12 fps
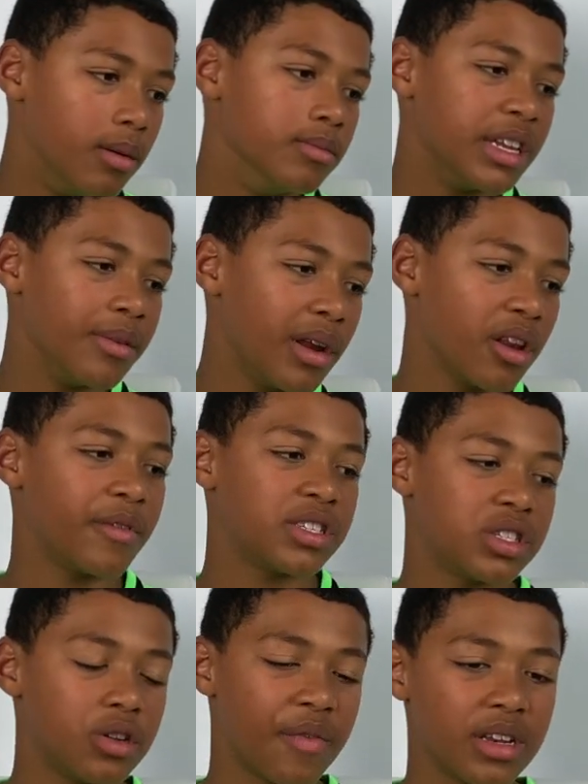in the middle of his
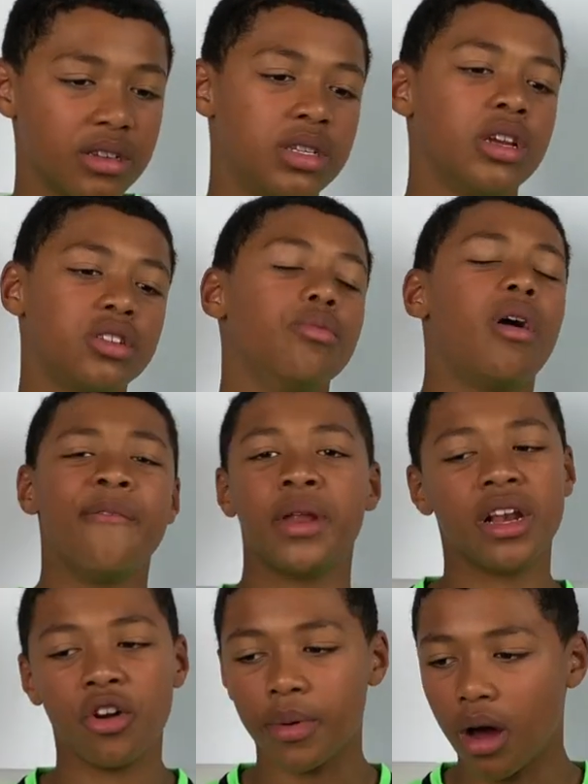2 defenders, so it might have been a
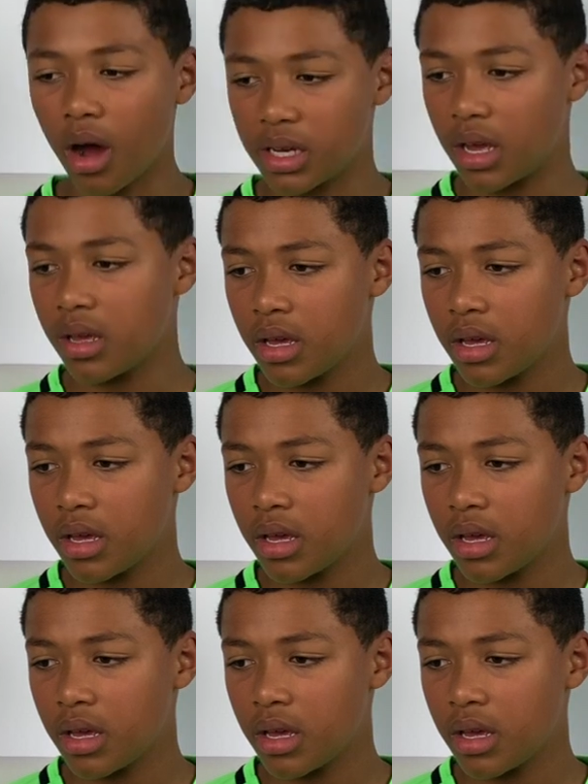little bit harder.